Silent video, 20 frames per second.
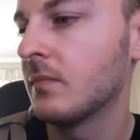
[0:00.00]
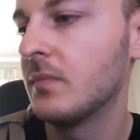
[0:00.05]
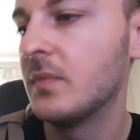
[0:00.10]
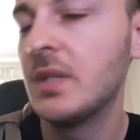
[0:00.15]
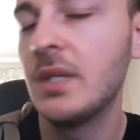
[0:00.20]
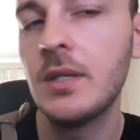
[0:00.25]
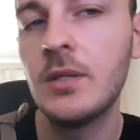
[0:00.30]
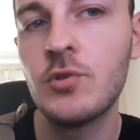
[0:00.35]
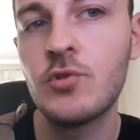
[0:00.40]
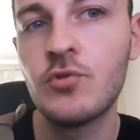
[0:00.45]

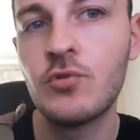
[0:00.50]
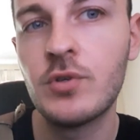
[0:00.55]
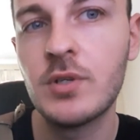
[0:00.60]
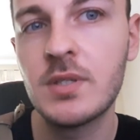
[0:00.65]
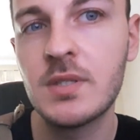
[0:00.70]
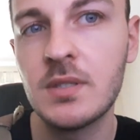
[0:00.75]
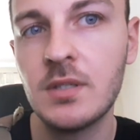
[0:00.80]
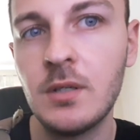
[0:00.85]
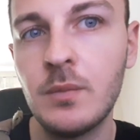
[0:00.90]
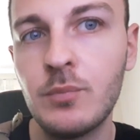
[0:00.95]

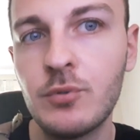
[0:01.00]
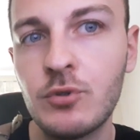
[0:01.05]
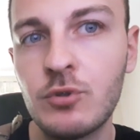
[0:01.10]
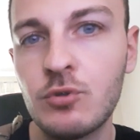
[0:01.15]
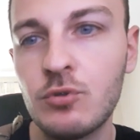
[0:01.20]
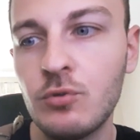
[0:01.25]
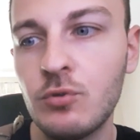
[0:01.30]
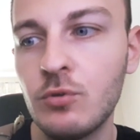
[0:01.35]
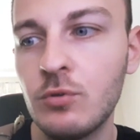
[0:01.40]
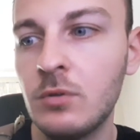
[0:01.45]
dangerous up
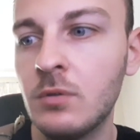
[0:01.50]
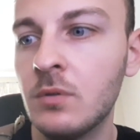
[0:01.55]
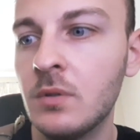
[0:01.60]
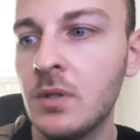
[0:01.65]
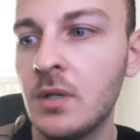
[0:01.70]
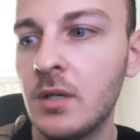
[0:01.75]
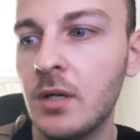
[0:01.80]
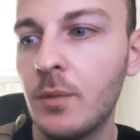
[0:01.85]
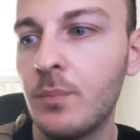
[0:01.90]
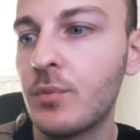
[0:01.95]
to
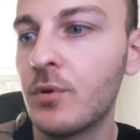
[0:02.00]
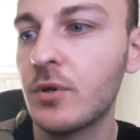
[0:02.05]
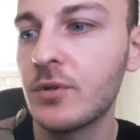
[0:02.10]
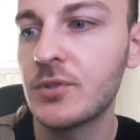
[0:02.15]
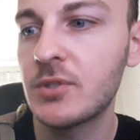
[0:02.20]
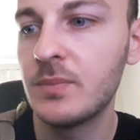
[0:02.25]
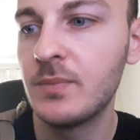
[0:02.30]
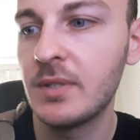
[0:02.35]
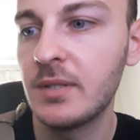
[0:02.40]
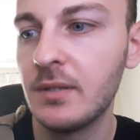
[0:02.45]

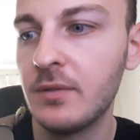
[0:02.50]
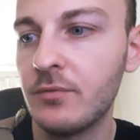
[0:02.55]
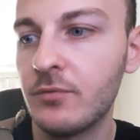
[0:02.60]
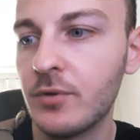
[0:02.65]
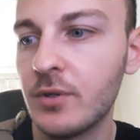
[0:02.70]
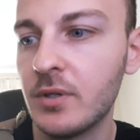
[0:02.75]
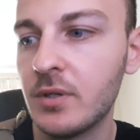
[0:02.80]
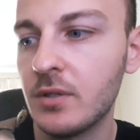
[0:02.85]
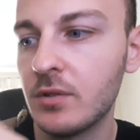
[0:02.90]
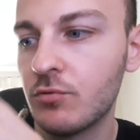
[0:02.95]
approximately
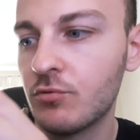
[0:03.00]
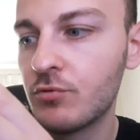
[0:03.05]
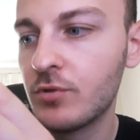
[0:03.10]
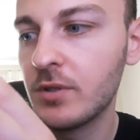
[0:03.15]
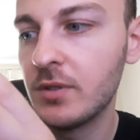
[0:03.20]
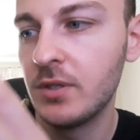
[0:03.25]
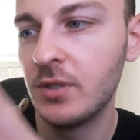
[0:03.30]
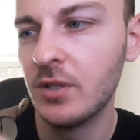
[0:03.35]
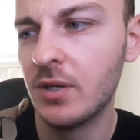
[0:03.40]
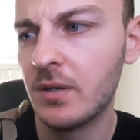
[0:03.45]

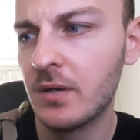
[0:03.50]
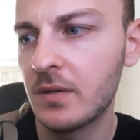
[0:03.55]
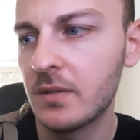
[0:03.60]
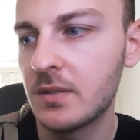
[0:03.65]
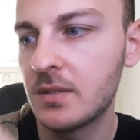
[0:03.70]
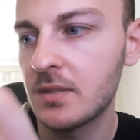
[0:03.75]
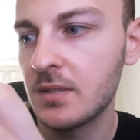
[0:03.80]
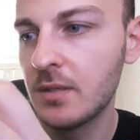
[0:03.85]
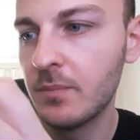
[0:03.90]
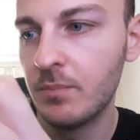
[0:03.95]
300
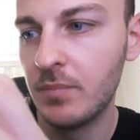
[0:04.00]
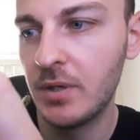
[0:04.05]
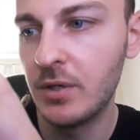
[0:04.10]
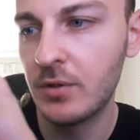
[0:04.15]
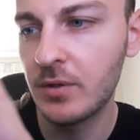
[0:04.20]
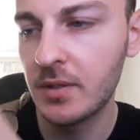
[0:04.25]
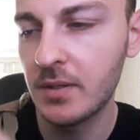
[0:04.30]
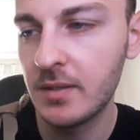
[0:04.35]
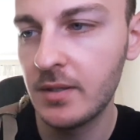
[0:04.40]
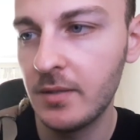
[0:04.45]
yards
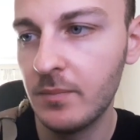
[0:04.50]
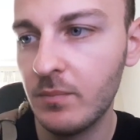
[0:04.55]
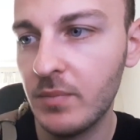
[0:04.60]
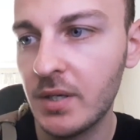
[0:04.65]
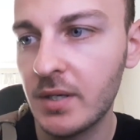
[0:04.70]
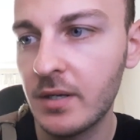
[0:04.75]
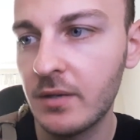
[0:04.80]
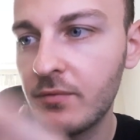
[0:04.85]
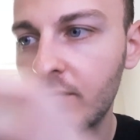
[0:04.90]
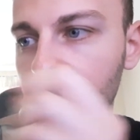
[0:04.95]
apparently,
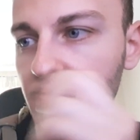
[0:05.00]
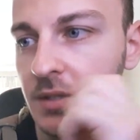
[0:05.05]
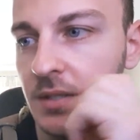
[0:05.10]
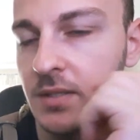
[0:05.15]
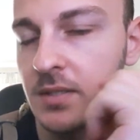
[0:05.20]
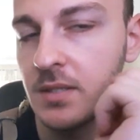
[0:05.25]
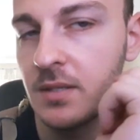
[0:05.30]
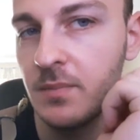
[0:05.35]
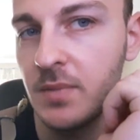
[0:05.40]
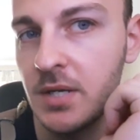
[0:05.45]
but I think
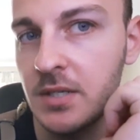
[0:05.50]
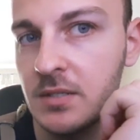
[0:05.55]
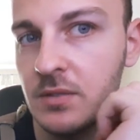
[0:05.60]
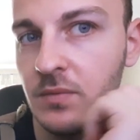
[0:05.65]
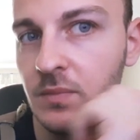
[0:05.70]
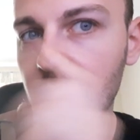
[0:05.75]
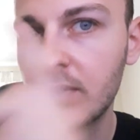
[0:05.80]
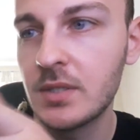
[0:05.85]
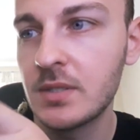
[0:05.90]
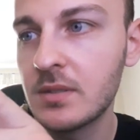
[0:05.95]
that's the
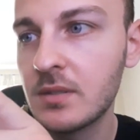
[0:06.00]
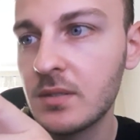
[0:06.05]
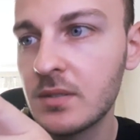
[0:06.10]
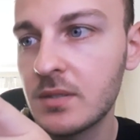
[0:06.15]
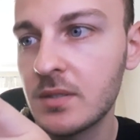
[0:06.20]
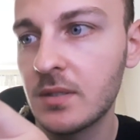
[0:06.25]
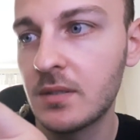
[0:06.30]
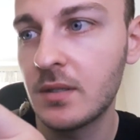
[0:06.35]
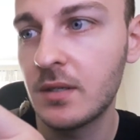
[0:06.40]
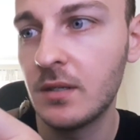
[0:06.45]
maximum
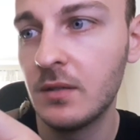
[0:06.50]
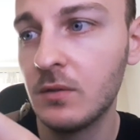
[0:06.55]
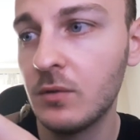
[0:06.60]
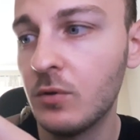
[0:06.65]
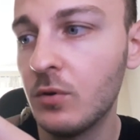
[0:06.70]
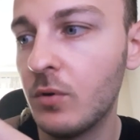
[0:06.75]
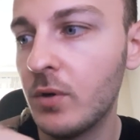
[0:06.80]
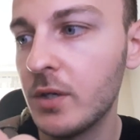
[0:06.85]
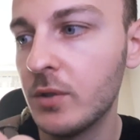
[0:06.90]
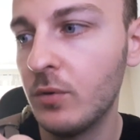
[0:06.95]
distance it can
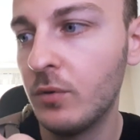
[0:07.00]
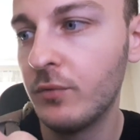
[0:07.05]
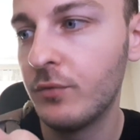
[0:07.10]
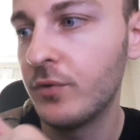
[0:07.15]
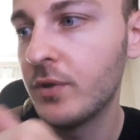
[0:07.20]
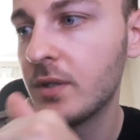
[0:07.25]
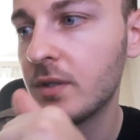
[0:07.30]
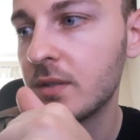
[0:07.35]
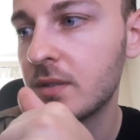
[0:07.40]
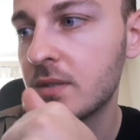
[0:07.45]
go. I don't
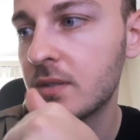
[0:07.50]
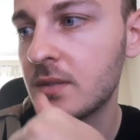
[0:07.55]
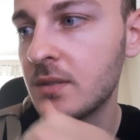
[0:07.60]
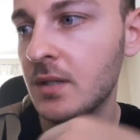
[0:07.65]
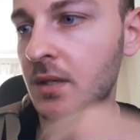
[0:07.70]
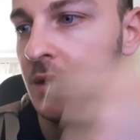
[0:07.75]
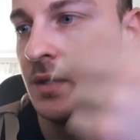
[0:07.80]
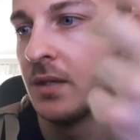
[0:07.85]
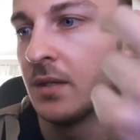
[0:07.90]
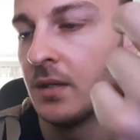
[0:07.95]
think it's,
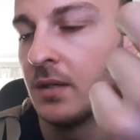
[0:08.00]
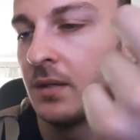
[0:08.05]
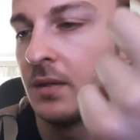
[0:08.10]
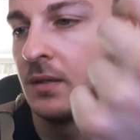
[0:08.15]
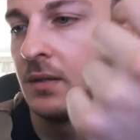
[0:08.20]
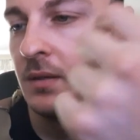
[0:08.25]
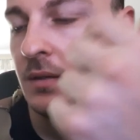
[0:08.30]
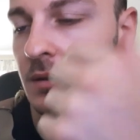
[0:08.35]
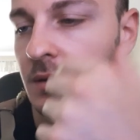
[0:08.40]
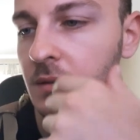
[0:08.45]

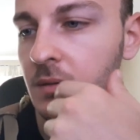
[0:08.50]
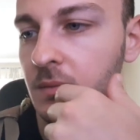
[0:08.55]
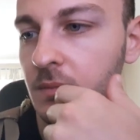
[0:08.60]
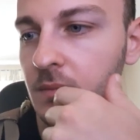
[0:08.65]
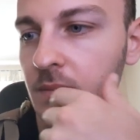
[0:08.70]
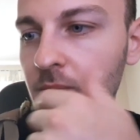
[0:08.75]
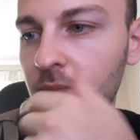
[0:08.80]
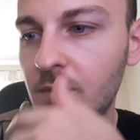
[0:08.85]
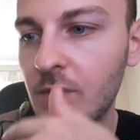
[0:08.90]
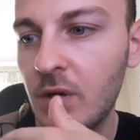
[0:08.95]

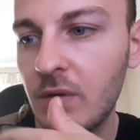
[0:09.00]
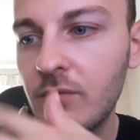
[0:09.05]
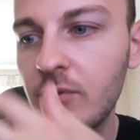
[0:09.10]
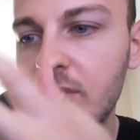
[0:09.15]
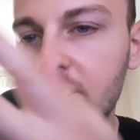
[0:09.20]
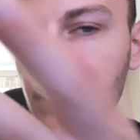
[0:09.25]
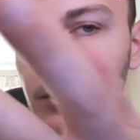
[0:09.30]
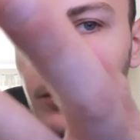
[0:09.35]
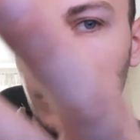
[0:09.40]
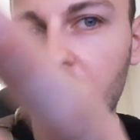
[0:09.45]

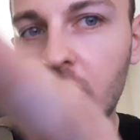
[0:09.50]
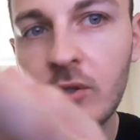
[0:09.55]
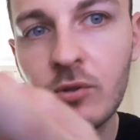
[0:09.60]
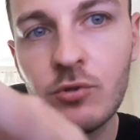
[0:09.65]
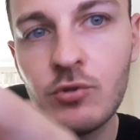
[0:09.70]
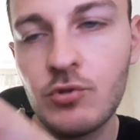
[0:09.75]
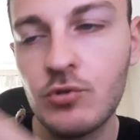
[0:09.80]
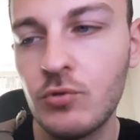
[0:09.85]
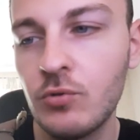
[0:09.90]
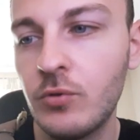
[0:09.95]
obviously you can't
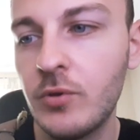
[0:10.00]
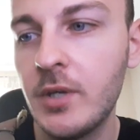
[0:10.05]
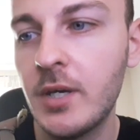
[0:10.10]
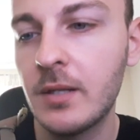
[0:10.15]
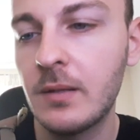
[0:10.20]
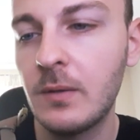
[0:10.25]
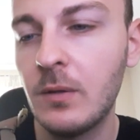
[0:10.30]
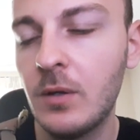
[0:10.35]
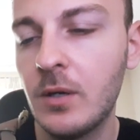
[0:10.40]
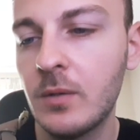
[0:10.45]
shoot
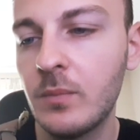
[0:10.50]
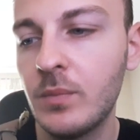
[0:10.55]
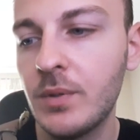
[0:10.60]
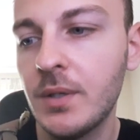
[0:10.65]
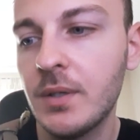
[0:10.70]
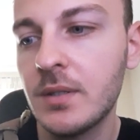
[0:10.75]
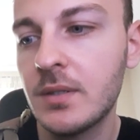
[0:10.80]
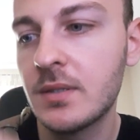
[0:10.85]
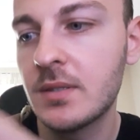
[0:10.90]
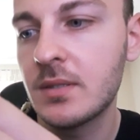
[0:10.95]
that long,
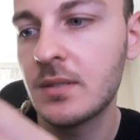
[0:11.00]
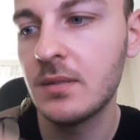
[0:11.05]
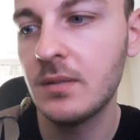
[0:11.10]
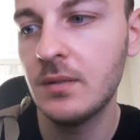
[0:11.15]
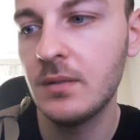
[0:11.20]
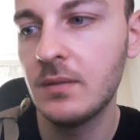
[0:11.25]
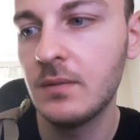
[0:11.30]
but it's